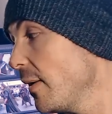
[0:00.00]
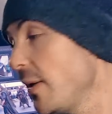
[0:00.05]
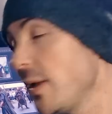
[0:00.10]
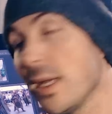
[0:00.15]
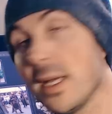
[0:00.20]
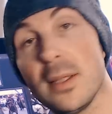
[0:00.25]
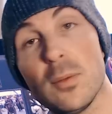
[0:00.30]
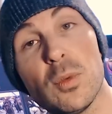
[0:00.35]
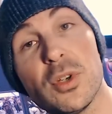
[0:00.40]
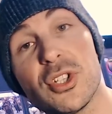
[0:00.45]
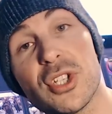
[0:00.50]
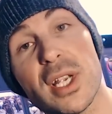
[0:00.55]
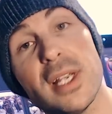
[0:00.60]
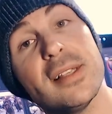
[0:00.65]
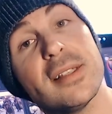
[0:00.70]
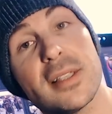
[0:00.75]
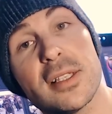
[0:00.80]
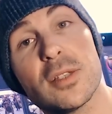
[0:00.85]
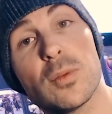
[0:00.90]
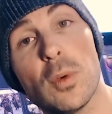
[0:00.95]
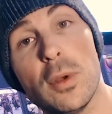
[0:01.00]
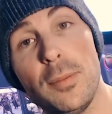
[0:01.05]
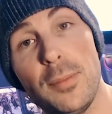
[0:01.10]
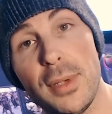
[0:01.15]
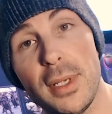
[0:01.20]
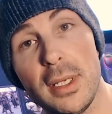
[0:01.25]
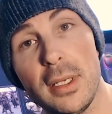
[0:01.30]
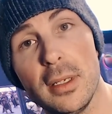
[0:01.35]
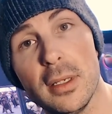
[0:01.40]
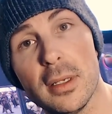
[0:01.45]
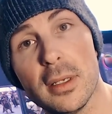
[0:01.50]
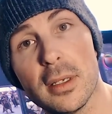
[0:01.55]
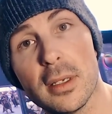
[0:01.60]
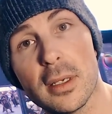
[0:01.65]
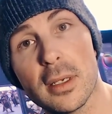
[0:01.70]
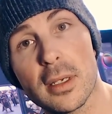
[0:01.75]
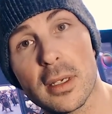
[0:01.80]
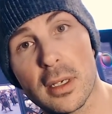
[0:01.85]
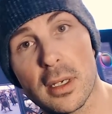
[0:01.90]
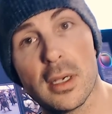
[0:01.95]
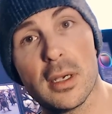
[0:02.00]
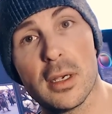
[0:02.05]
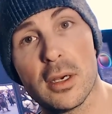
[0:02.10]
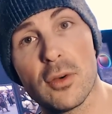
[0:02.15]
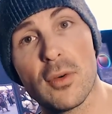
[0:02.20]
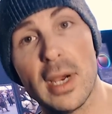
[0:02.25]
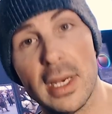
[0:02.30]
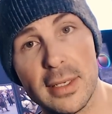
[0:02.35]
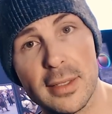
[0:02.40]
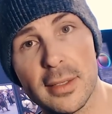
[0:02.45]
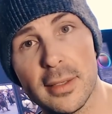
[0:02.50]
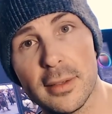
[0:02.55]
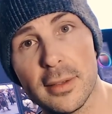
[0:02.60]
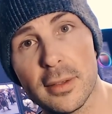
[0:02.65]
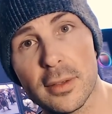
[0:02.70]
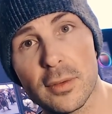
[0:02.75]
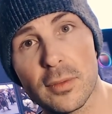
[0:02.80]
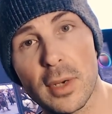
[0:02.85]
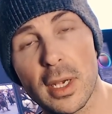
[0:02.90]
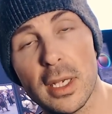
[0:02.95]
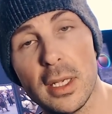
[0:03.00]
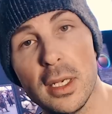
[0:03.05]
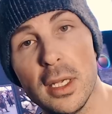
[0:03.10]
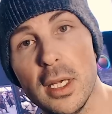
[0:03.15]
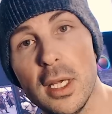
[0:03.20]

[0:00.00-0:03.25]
in which case this would be great, right?